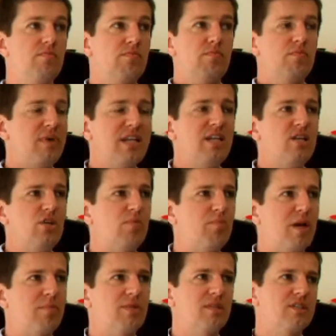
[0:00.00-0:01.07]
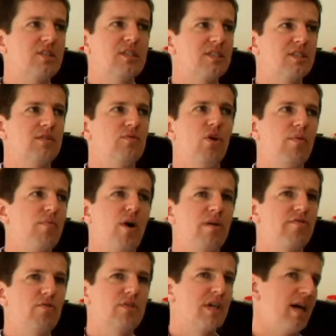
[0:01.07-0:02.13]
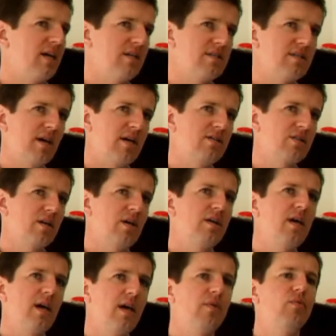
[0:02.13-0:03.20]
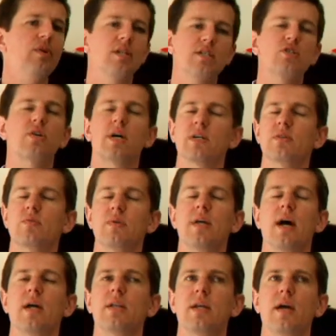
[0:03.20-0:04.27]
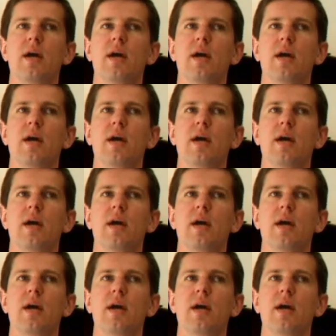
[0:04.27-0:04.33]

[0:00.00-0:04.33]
meeting new people. It's just not my forte and stuff. So yeah, really struggled with that.